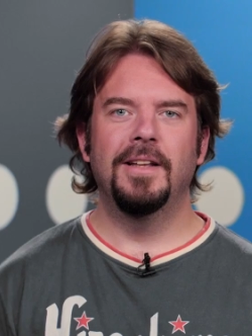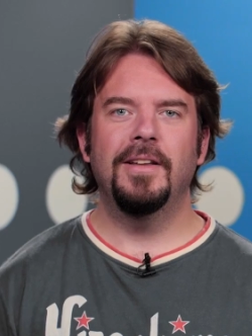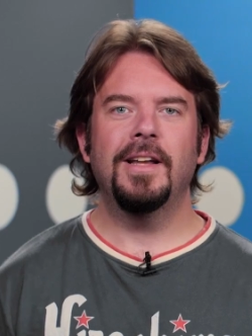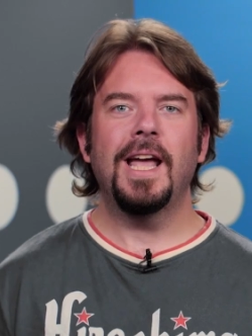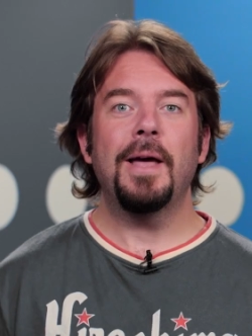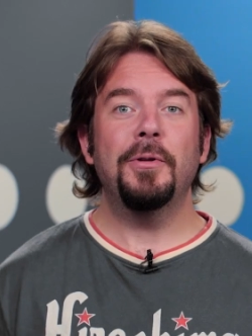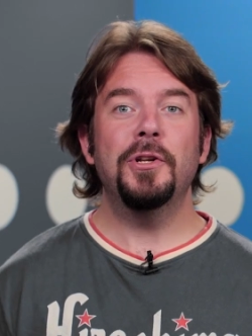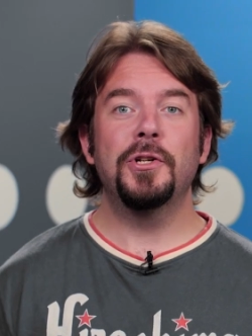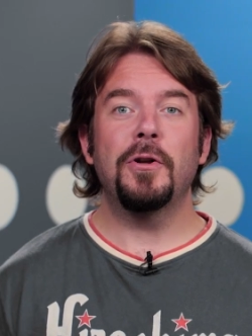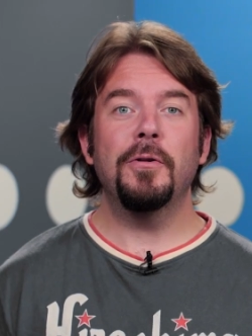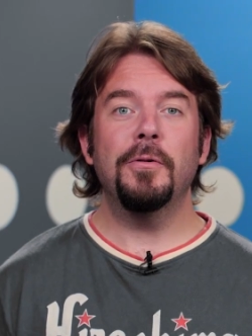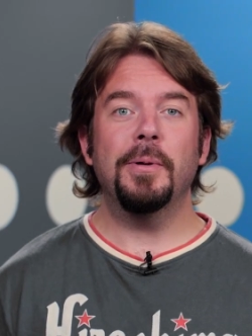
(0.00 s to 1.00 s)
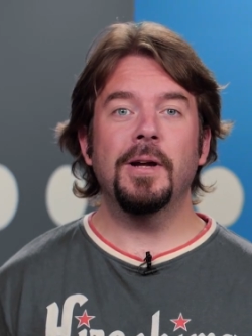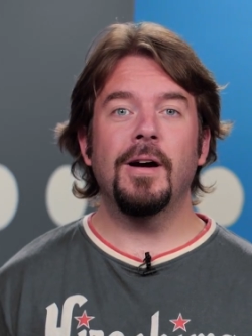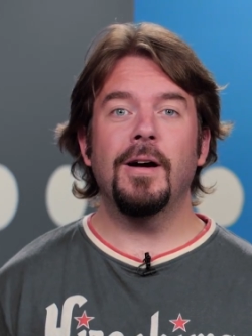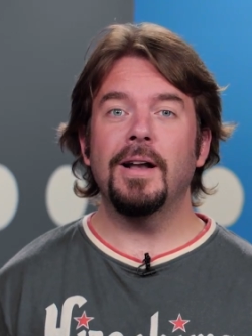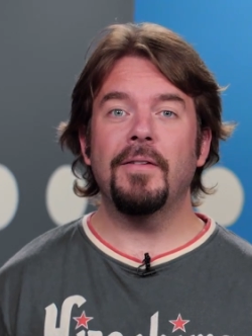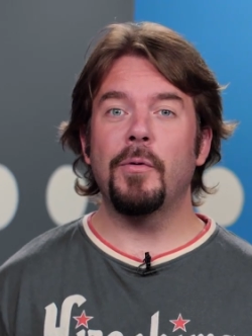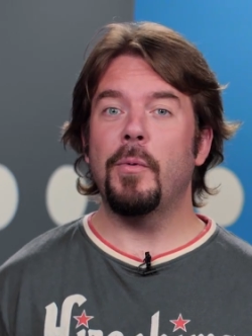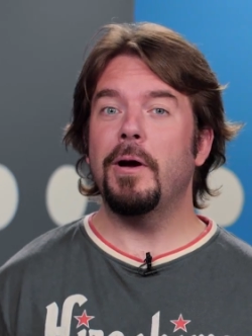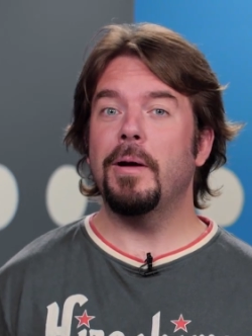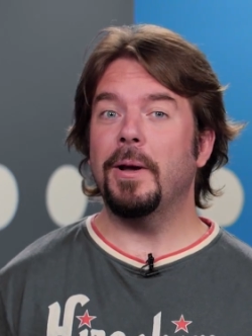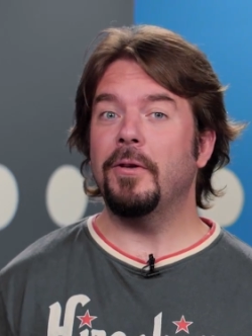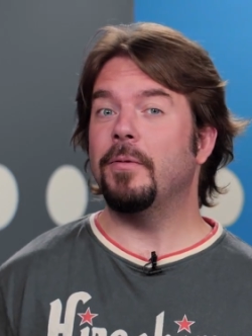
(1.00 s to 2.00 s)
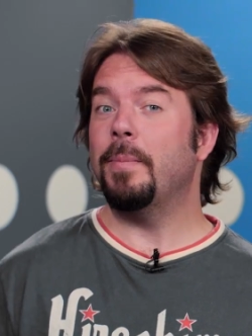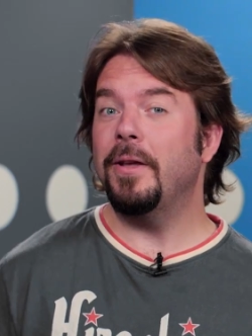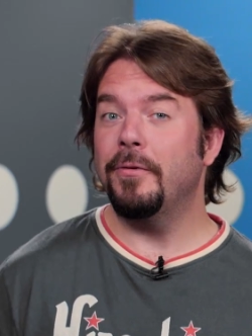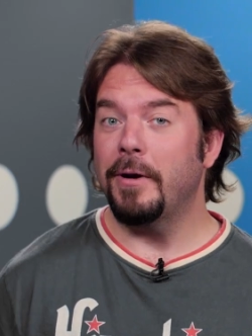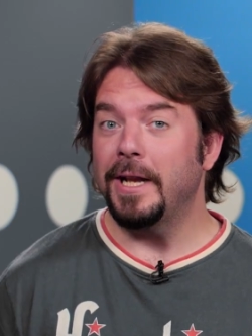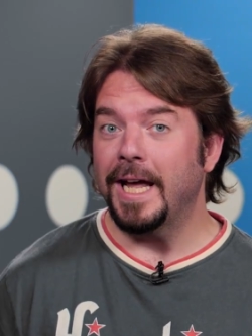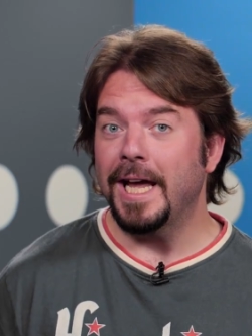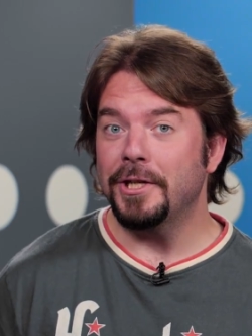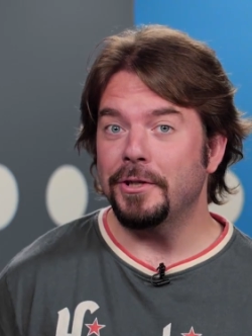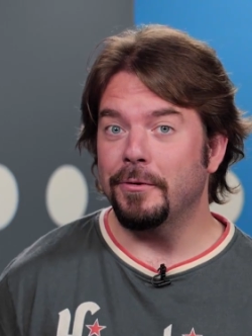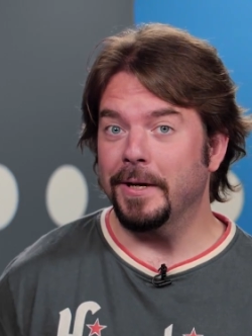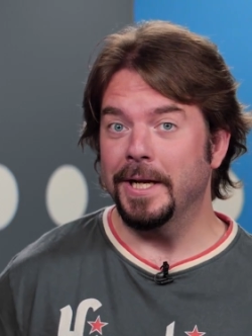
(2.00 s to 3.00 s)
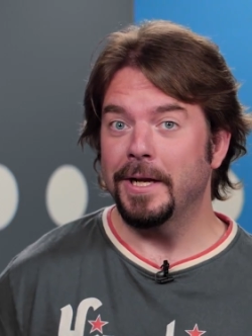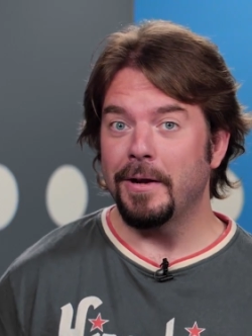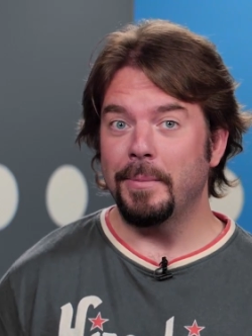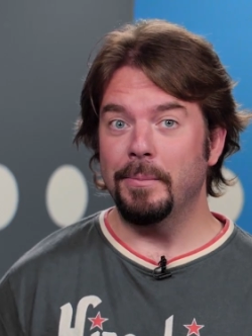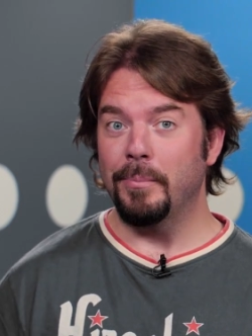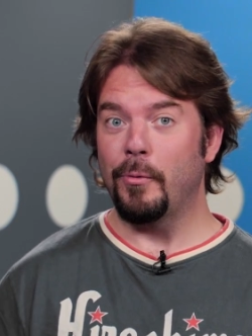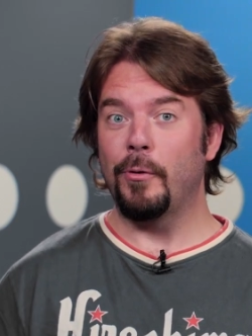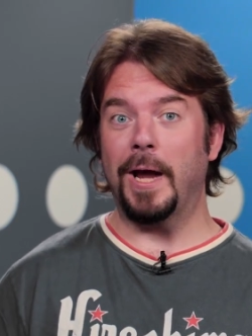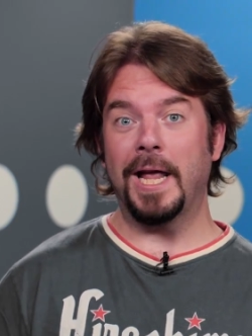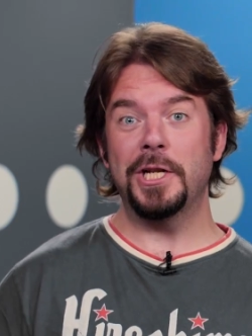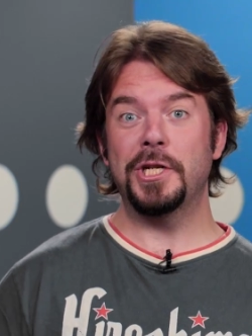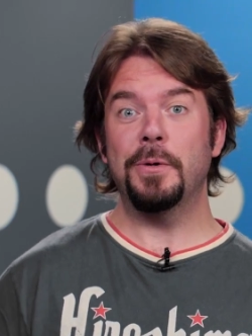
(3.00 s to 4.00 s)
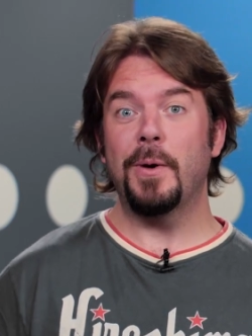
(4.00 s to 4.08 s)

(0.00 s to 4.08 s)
Did Captain Jean-Luc Picard ever worry about space radiation or incoming Borg energy